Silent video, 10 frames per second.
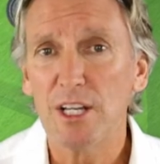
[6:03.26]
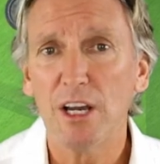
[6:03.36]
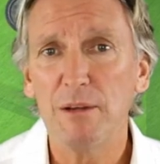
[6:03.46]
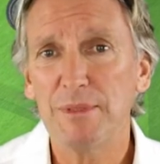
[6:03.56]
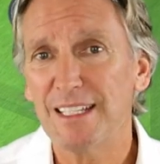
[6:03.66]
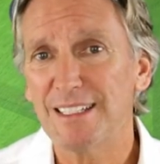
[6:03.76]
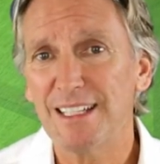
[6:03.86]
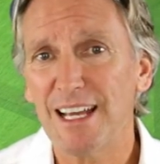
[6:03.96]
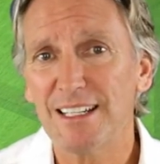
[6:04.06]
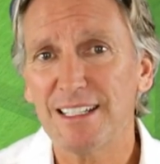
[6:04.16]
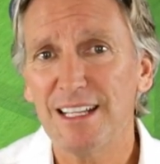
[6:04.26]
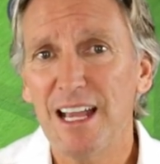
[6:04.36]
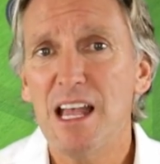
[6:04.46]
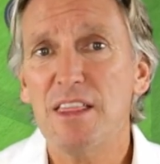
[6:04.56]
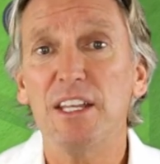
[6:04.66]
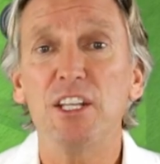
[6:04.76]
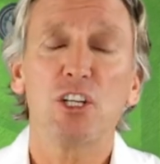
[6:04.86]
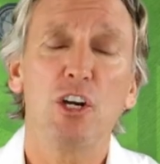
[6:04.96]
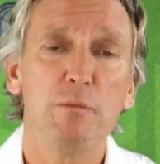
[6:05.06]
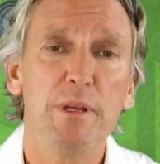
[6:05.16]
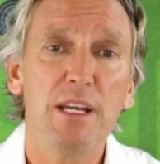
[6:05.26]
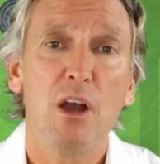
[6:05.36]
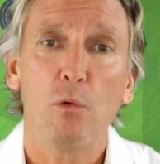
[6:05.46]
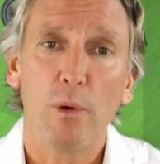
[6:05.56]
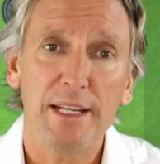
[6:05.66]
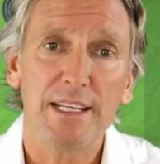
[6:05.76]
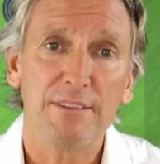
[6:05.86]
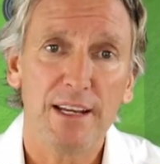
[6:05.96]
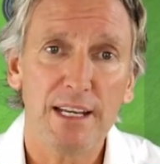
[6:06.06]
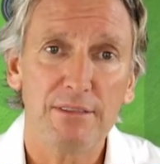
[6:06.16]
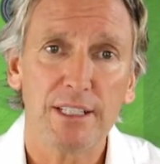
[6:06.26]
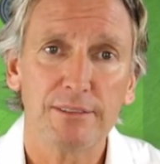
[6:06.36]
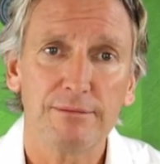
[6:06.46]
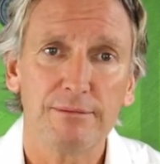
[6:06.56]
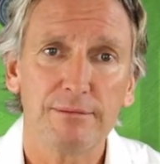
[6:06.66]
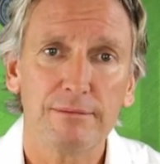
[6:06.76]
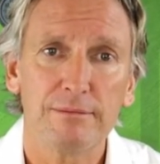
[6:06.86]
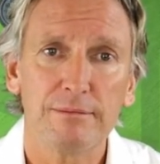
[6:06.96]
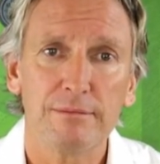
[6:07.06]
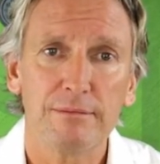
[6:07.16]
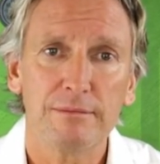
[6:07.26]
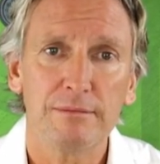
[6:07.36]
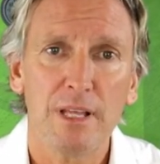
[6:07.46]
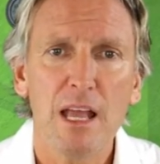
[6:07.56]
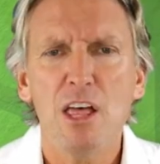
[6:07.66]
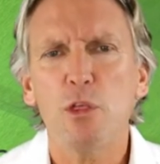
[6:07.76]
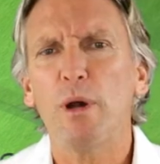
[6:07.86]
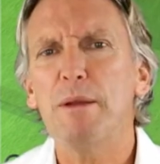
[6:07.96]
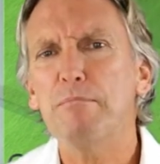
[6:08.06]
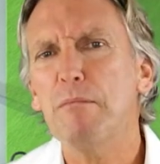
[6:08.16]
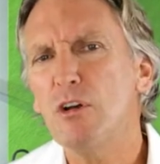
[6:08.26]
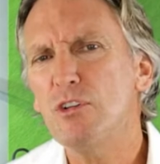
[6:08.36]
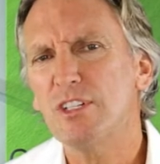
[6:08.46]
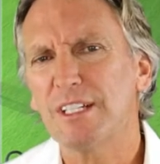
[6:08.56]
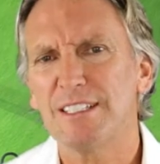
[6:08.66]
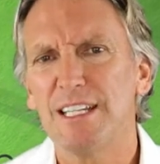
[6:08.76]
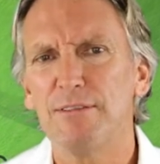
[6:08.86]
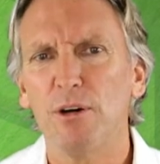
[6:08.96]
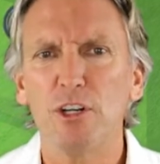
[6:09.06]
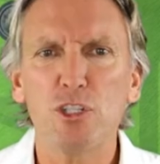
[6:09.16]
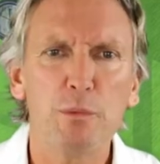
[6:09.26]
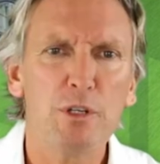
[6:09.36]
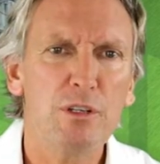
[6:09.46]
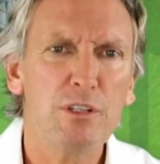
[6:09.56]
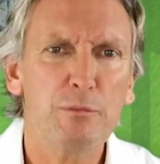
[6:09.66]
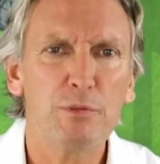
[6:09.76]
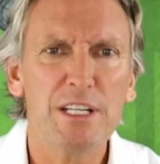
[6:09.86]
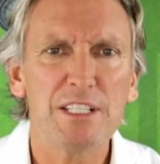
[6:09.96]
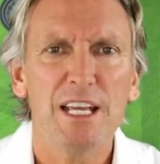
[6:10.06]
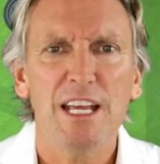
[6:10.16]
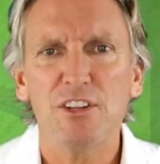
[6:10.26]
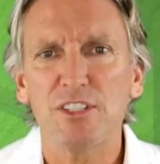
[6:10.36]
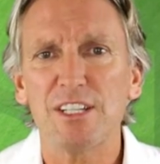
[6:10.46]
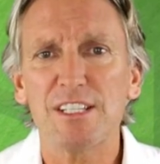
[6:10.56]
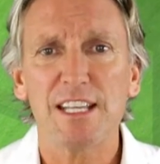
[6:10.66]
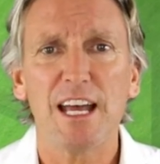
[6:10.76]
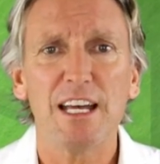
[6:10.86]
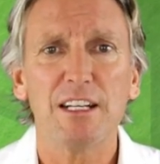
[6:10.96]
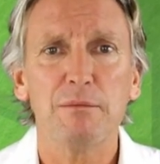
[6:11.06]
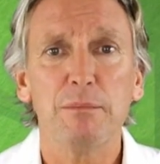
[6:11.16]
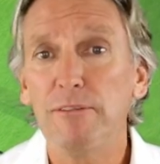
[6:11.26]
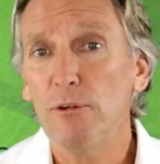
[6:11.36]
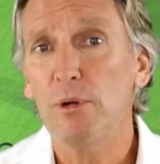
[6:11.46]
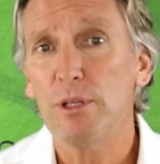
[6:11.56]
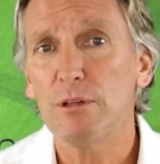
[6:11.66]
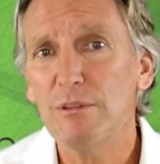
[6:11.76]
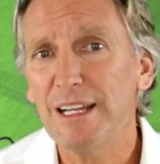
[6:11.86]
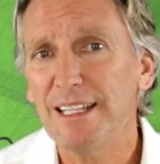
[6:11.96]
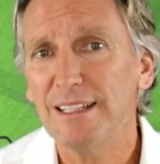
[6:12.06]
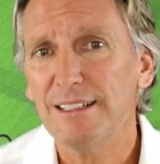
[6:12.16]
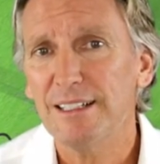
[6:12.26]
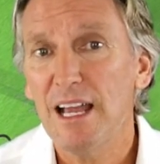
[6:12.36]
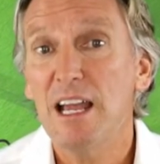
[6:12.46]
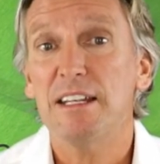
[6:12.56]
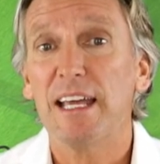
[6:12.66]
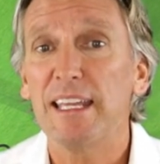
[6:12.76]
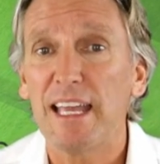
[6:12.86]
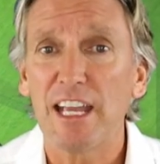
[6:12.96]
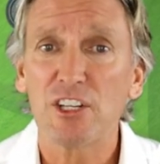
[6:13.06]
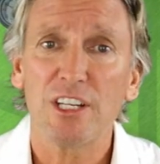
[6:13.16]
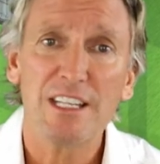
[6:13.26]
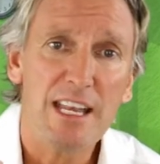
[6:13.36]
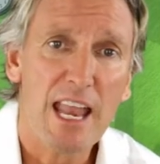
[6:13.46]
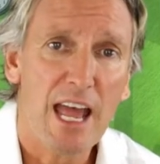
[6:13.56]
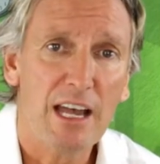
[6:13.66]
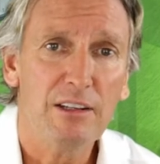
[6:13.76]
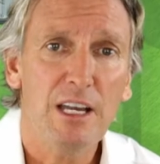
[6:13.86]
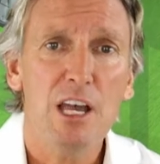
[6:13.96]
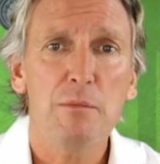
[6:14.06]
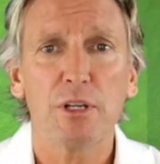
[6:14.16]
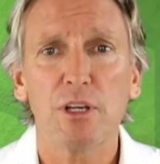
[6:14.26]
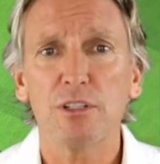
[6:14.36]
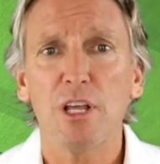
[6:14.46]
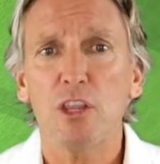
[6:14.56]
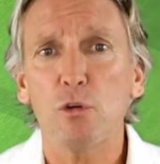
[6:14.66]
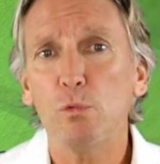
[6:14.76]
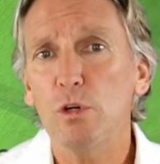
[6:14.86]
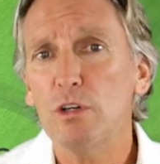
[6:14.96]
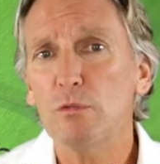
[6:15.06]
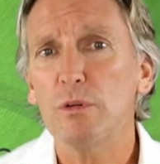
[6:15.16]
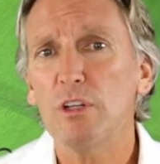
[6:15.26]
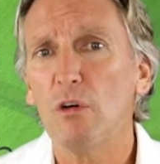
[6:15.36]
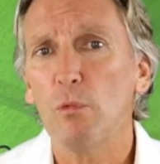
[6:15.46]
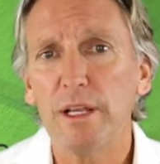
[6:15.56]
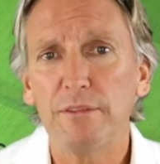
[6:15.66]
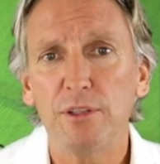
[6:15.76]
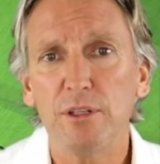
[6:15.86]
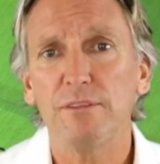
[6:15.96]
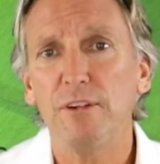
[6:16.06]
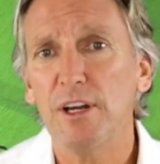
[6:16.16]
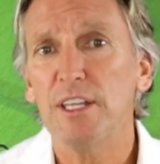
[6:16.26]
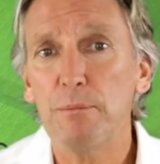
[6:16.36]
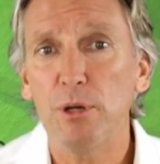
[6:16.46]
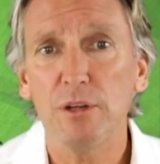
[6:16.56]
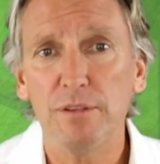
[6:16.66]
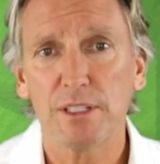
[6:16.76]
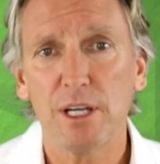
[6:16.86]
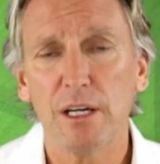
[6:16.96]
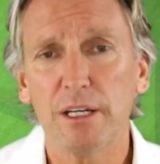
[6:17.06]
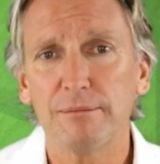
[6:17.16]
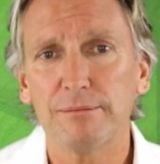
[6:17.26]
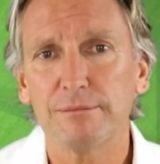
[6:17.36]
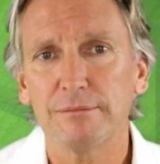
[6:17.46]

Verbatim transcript: time to get started, then you could be waiting forever. The way most successful entrepreneurs preach is to start before you're ready. Take action now, because the world will not wait for you to find the perfect time.